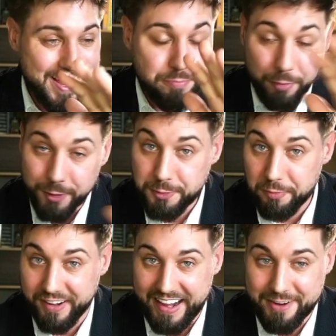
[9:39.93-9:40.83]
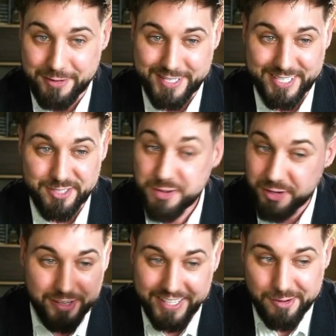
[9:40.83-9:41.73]
multiple languages. So you
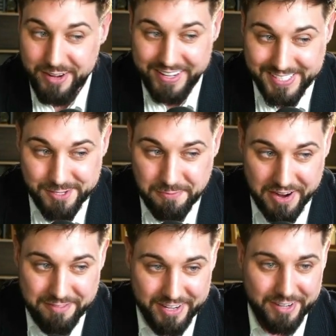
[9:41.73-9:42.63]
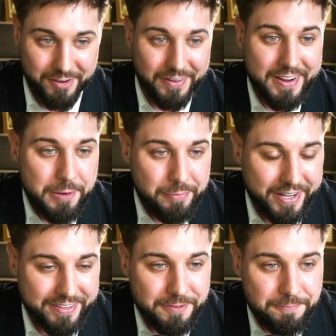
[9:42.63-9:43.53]
don't need to listen to my video.
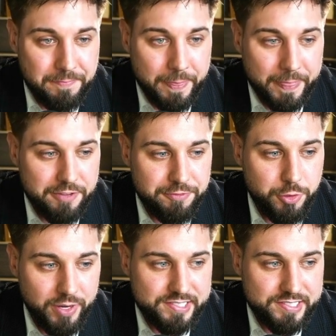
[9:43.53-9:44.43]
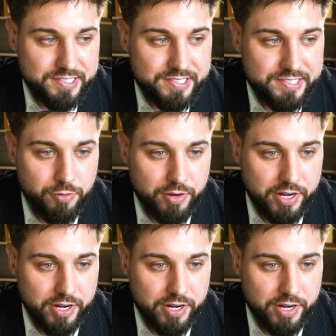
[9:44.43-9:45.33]
But if you want to set up a
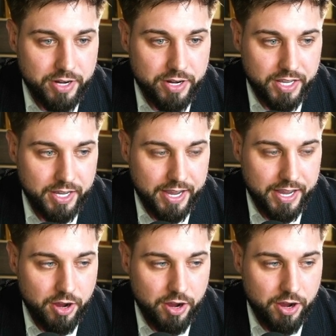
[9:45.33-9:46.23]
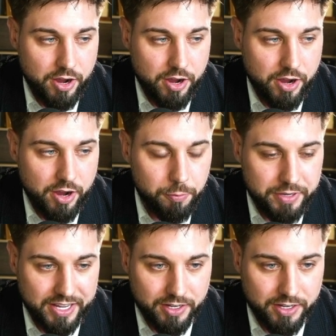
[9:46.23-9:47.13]
grid, a AI
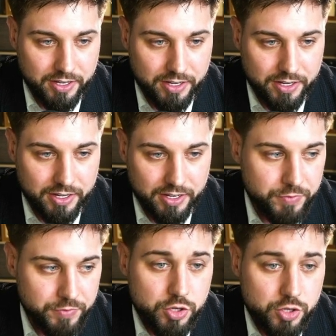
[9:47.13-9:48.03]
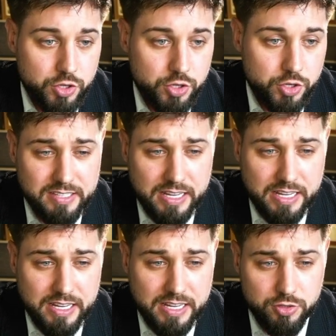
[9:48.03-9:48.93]
Omni grid, you can say
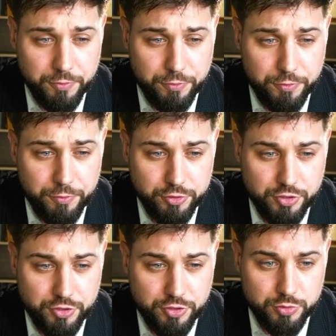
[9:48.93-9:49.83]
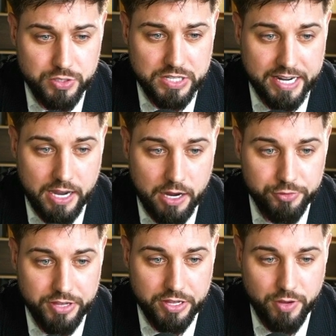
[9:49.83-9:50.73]
here, you first choose the
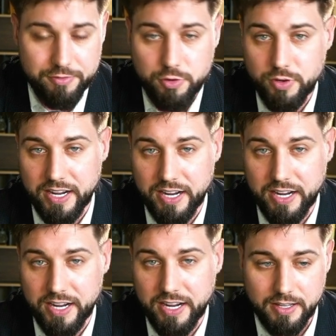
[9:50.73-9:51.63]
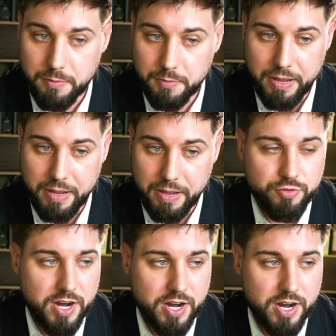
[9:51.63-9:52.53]
account that you have connected, paper
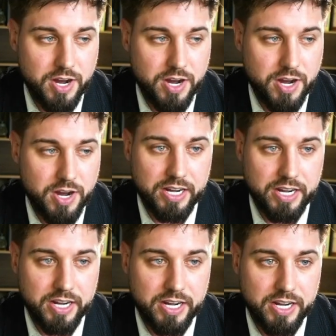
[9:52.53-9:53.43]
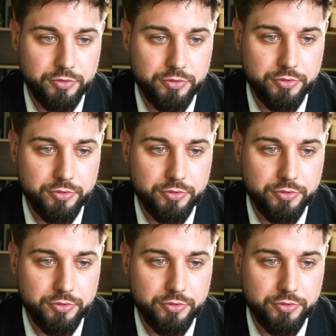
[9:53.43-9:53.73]
trading or real account.